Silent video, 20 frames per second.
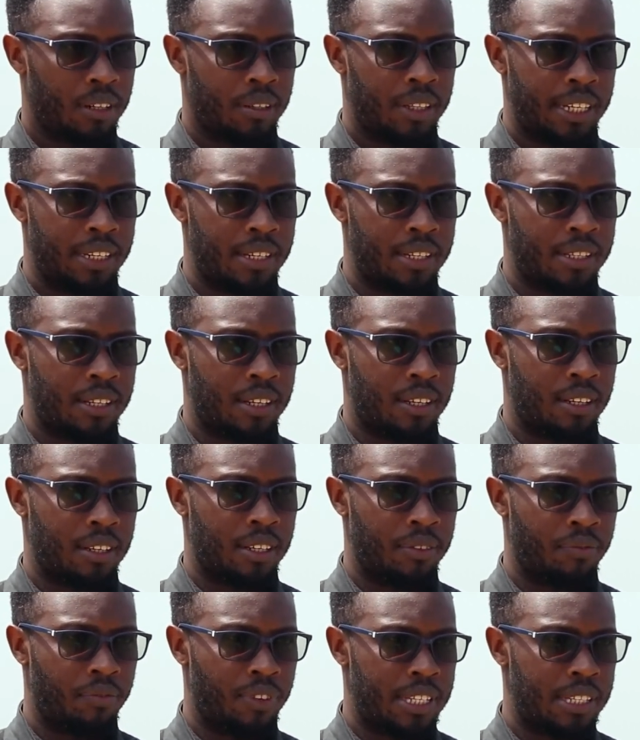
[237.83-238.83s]
that is
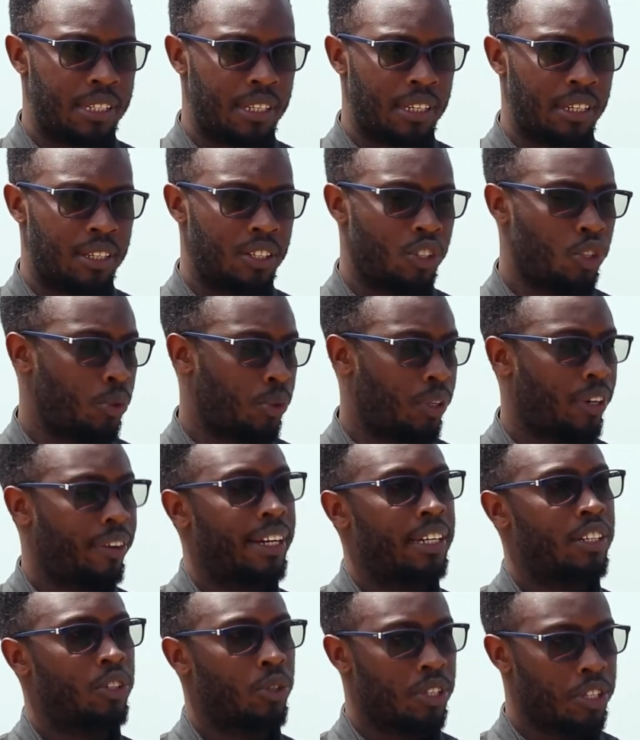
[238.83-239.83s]
investing into the
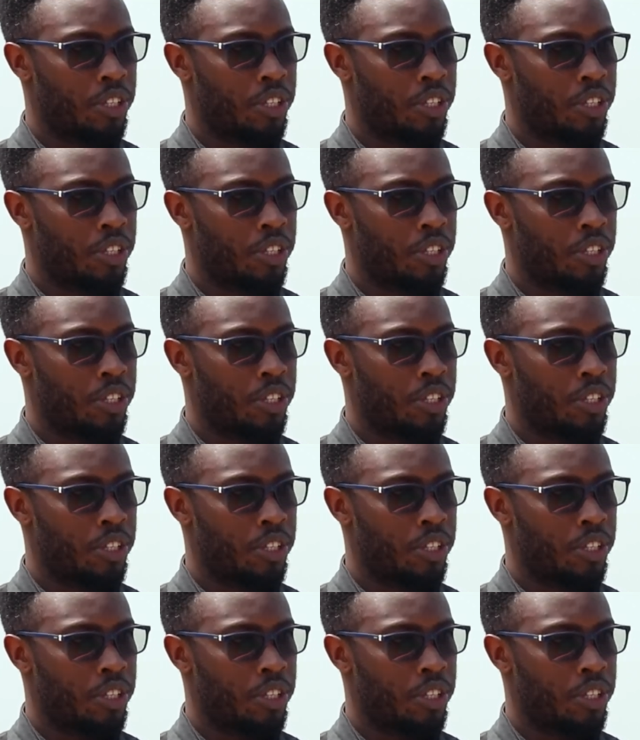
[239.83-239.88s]
rental